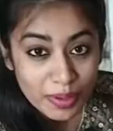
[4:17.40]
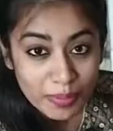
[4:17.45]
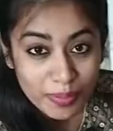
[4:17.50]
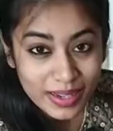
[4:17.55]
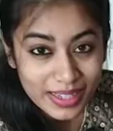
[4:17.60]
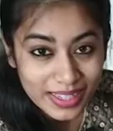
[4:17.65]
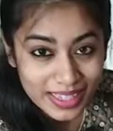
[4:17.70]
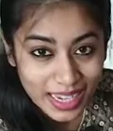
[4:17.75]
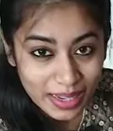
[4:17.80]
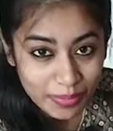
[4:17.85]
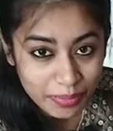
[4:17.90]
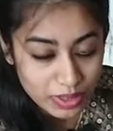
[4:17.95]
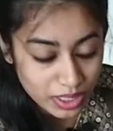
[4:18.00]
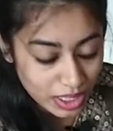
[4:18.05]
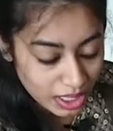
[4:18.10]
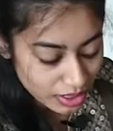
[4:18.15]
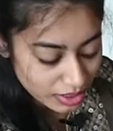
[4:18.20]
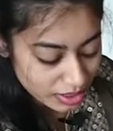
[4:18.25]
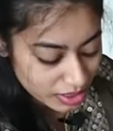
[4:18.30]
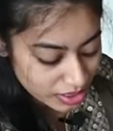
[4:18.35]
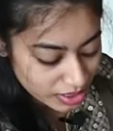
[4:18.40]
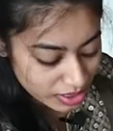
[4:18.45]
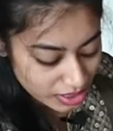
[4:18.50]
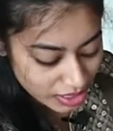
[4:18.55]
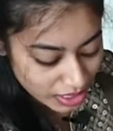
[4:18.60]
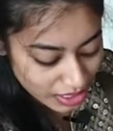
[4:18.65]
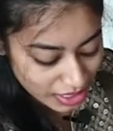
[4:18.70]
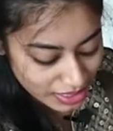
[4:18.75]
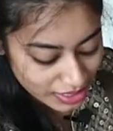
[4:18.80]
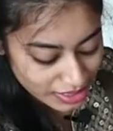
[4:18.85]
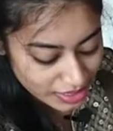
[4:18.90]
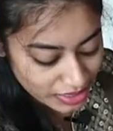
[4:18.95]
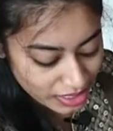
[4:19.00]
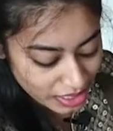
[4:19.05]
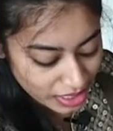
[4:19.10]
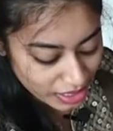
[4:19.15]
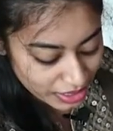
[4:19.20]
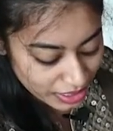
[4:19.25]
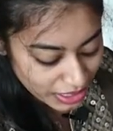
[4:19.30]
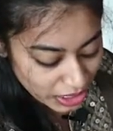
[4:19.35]
My camera, this is
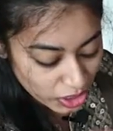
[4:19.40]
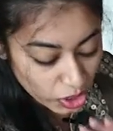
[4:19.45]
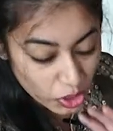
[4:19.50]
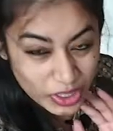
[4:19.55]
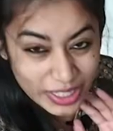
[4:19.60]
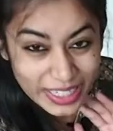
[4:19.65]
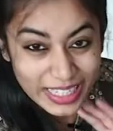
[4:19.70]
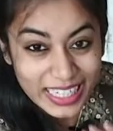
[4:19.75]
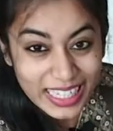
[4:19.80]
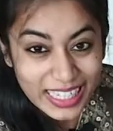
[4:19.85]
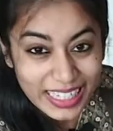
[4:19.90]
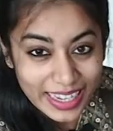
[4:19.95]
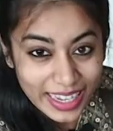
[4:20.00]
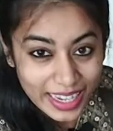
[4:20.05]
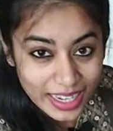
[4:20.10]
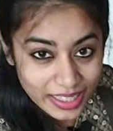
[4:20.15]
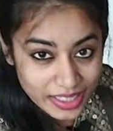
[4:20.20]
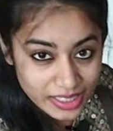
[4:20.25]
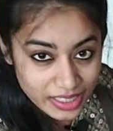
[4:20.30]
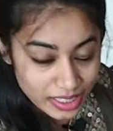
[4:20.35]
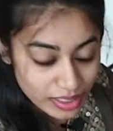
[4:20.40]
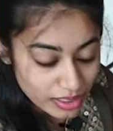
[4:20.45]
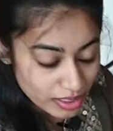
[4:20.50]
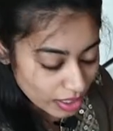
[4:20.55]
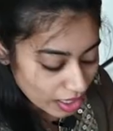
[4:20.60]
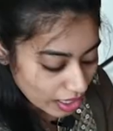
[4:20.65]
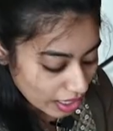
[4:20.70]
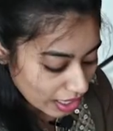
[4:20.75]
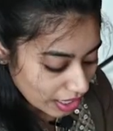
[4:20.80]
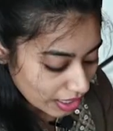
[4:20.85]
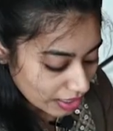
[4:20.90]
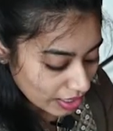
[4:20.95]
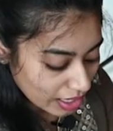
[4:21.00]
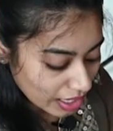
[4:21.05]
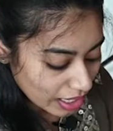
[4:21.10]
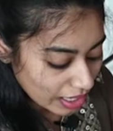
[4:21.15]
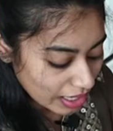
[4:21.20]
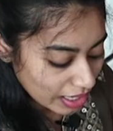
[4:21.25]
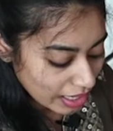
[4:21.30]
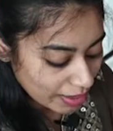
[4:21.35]
Nikon D18 and
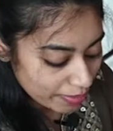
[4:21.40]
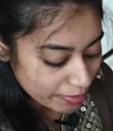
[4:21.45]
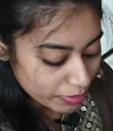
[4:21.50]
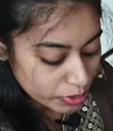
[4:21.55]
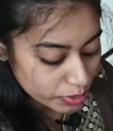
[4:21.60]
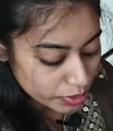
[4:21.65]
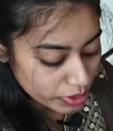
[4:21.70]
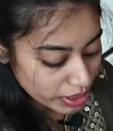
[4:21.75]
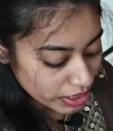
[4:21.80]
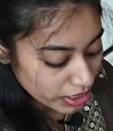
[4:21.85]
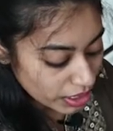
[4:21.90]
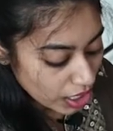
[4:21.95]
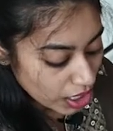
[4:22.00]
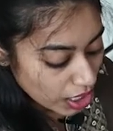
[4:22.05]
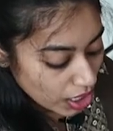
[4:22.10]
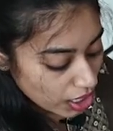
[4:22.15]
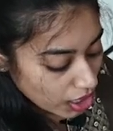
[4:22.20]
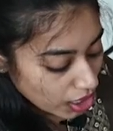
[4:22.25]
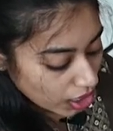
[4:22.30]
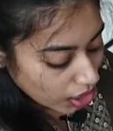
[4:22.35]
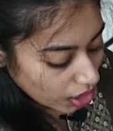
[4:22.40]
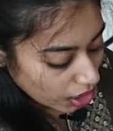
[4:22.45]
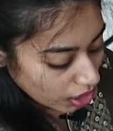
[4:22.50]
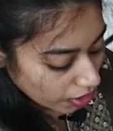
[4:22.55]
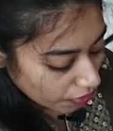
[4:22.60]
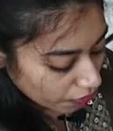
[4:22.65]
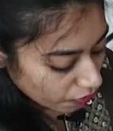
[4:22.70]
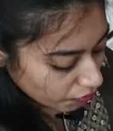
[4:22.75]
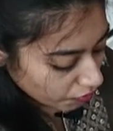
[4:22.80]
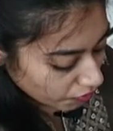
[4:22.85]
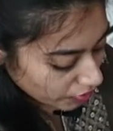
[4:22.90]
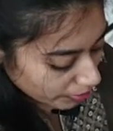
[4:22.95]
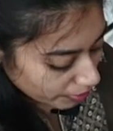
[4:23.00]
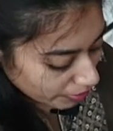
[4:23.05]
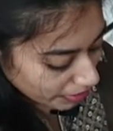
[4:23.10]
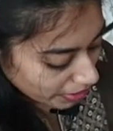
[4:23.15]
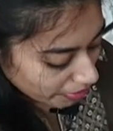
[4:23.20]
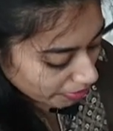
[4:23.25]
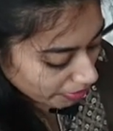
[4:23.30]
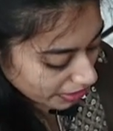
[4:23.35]
I am using
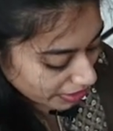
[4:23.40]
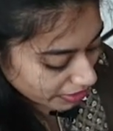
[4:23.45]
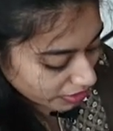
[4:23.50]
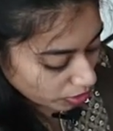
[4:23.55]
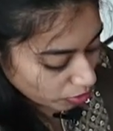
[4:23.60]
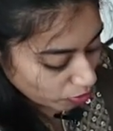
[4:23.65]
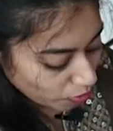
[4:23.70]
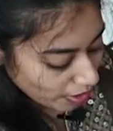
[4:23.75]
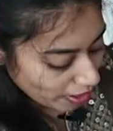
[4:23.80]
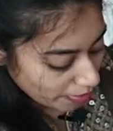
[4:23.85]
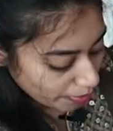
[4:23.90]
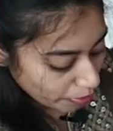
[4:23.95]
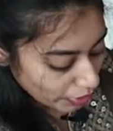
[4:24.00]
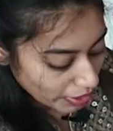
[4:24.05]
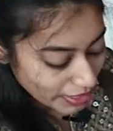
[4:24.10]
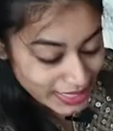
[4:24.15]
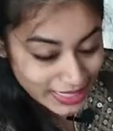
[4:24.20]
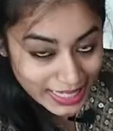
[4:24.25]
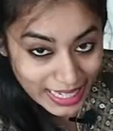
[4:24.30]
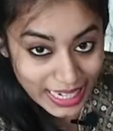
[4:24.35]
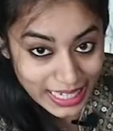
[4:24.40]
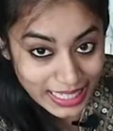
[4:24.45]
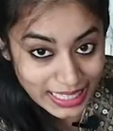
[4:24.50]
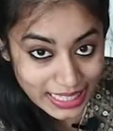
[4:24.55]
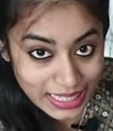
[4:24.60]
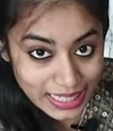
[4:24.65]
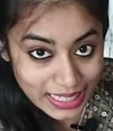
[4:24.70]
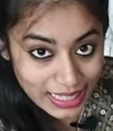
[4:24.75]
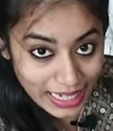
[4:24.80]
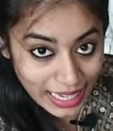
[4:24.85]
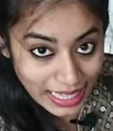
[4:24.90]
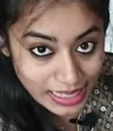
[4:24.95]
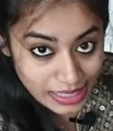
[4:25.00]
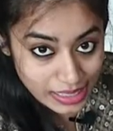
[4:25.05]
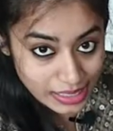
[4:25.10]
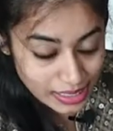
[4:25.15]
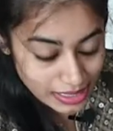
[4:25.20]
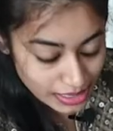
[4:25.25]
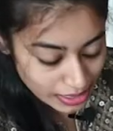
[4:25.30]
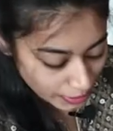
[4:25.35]
50mm 1.8
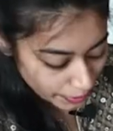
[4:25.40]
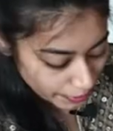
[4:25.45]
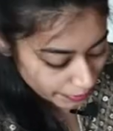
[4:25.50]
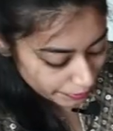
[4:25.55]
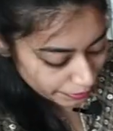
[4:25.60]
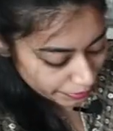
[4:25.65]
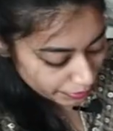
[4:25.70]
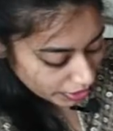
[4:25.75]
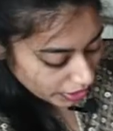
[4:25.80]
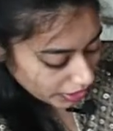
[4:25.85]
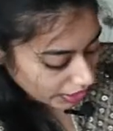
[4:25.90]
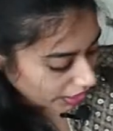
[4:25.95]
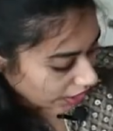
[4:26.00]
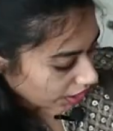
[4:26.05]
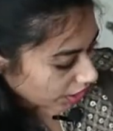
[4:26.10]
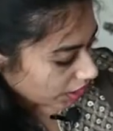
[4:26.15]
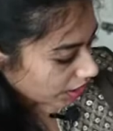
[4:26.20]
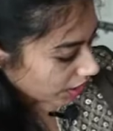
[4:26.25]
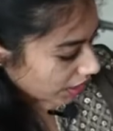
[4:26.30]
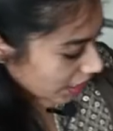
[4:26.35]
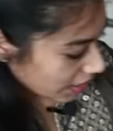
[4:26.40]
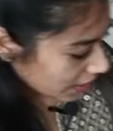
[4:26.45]
lens. And